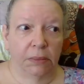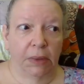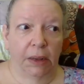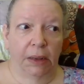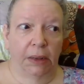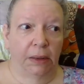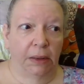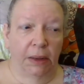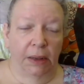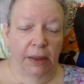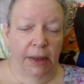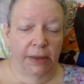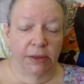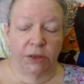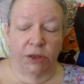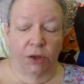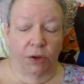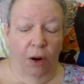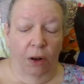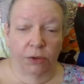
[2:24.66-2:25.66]
unless
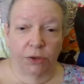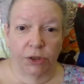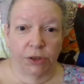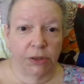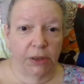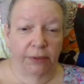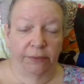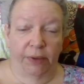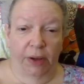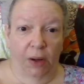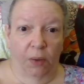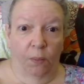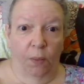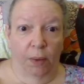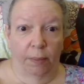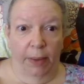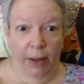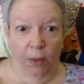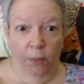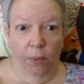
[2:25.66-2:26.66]
they're all just living in
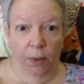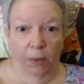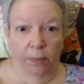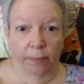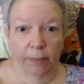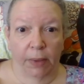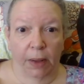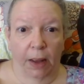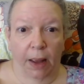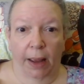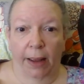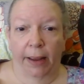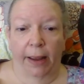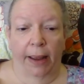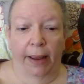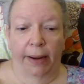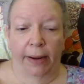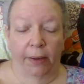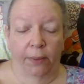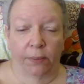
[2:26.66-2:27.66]
one big room.
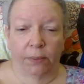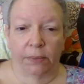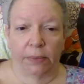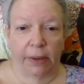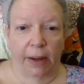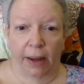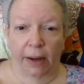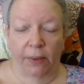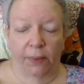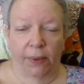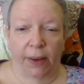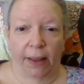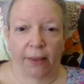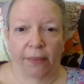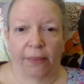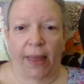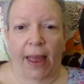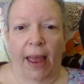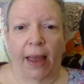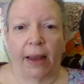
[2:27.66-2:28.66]
I don't get
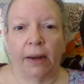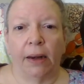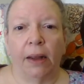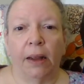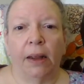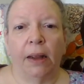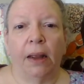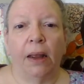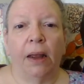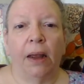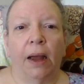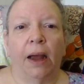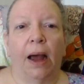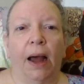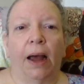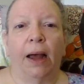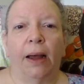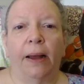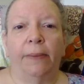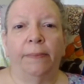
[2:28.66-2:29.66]
that.
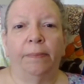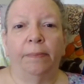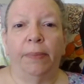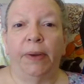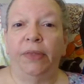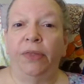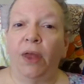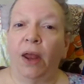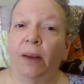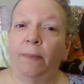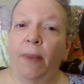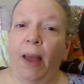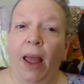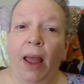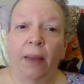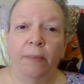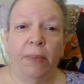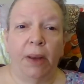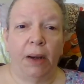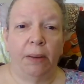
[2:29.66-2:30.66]
But then
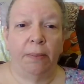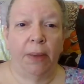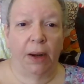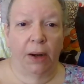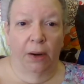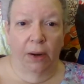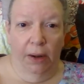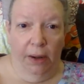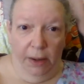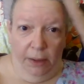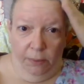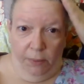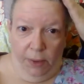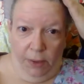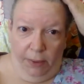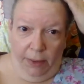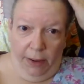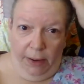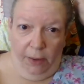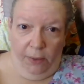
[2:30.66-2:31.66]
I'm an American. What
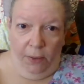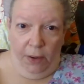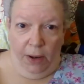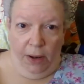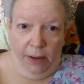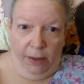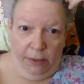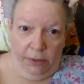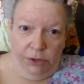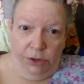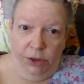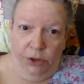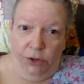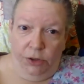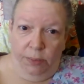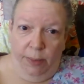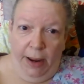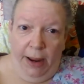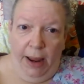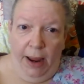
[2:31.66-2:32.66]
do I know?
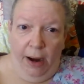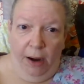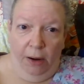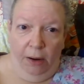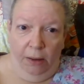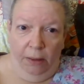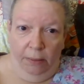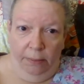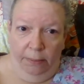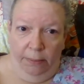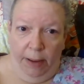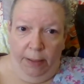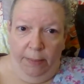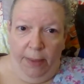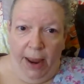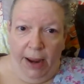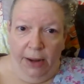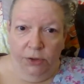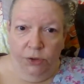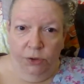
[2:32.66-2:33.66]
Excuse my hair. My
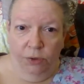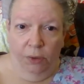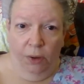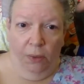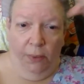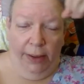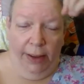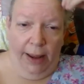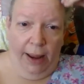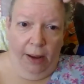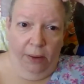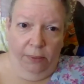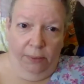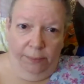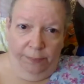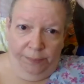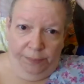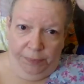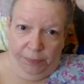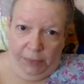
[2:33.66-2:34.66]
bangs are growing out.
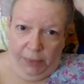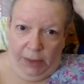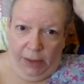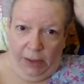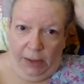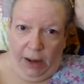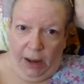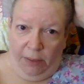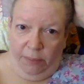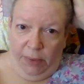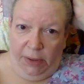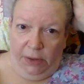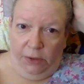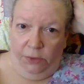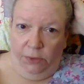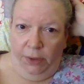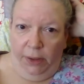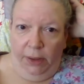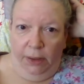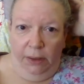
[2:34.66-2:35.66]
I've been
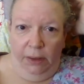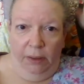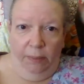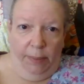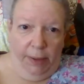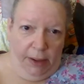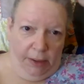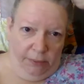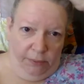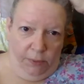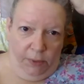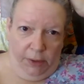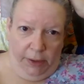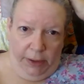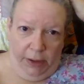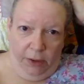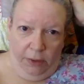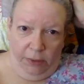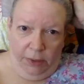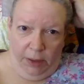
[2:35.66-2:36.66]
doing a little bit of work
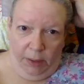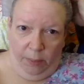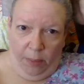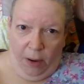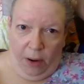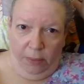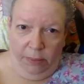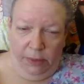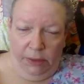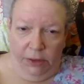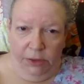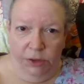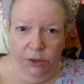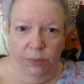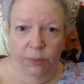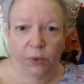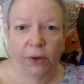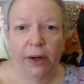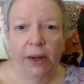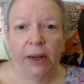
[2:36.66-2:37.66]
here in the apartment this
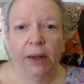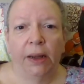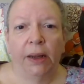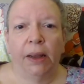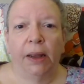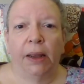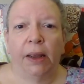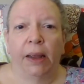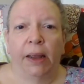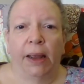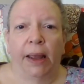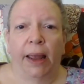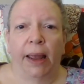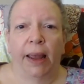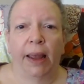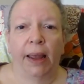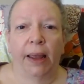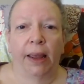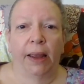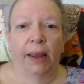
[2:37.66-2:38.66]
morning,
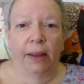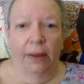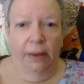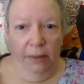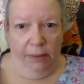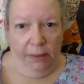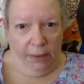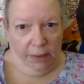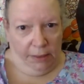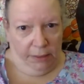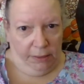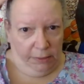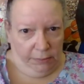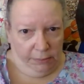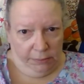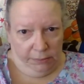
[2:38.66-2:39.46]
and